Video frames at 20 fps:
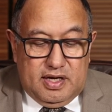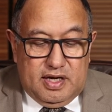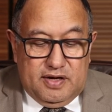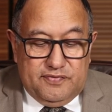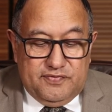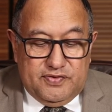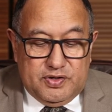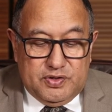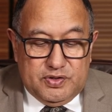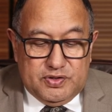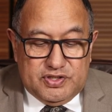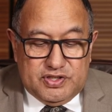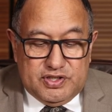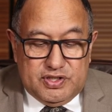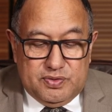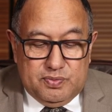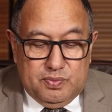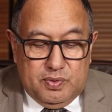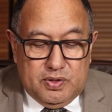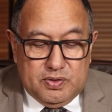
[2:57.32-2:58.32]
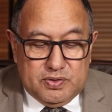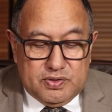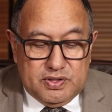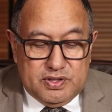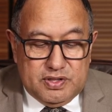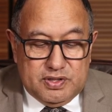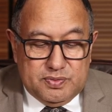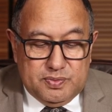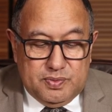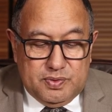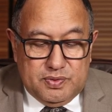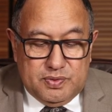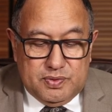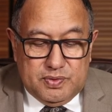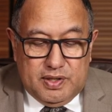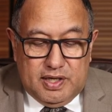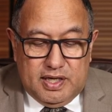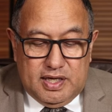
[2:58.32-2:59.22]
Venushi Walters will